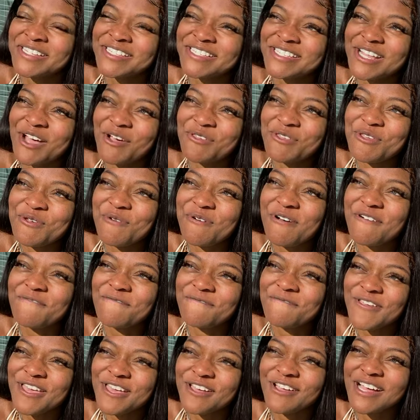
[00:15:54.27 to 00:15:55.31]
So you will
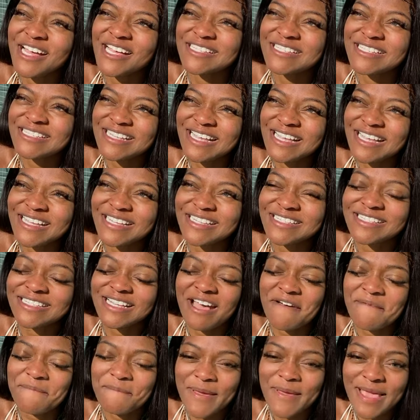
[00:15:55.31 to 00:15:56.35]
feel a sense,
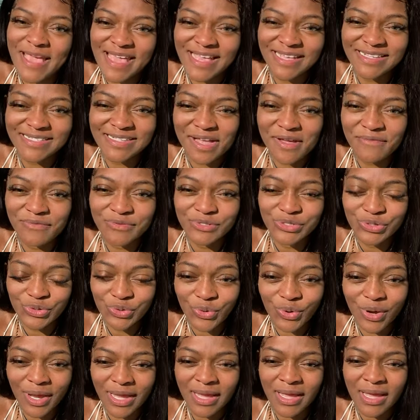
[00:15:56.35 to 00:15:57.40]
a peace of
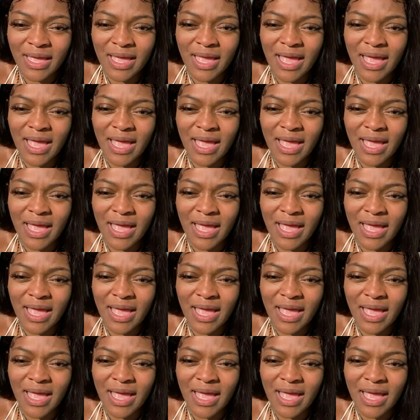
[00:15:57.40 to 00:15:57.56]
joy,